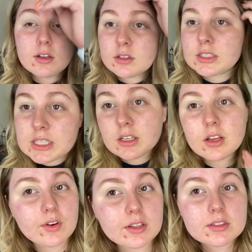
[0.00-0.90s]
See the
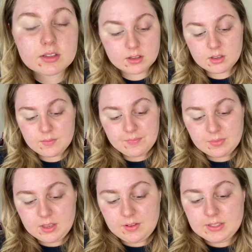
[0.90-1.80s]
difference?
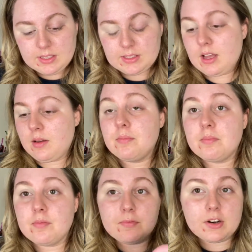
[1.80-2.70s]
Now this is
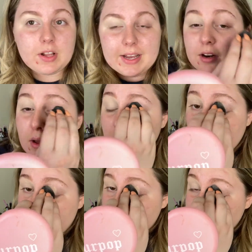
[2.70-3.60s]
fair white.
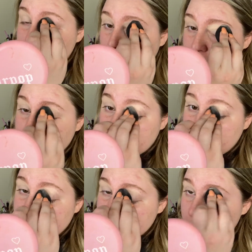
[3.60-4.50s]
It did color match me a couple
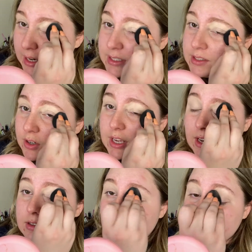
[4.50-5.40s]
weeks ago, but I did start
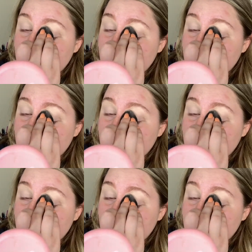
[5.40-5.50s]
painting, so.